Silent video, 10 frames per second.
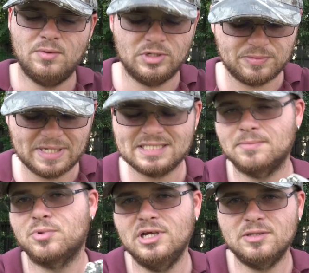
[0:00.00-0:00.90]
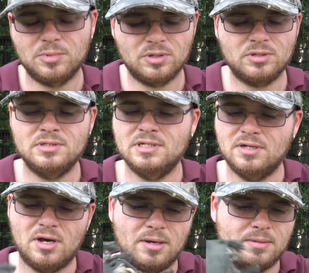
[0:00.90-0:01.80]
which makes them breathable,
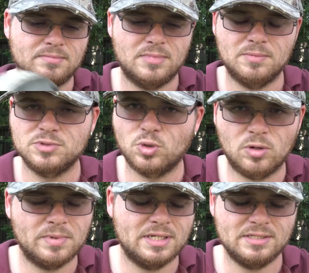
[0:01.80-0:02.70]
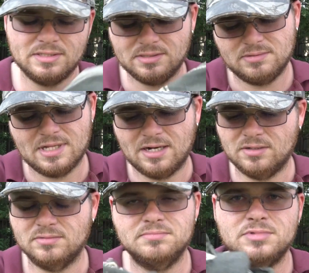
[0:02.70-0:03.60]
absorbent.
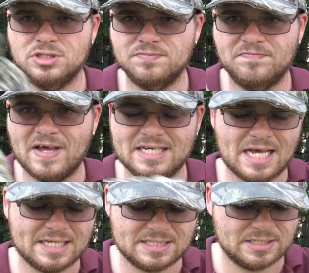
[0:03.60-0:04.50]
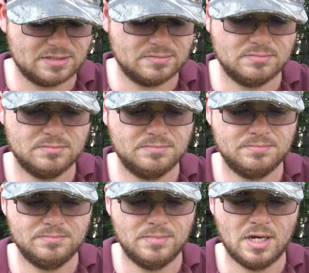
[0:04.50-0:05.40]
They're just fantastic
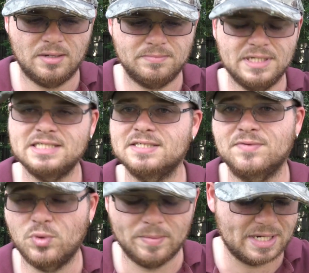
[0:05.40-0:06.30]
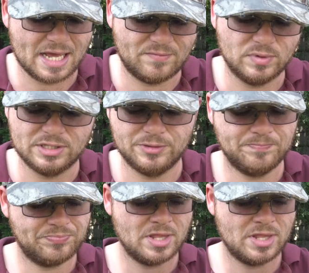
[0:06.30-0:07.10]
pieces of equipment to have with you.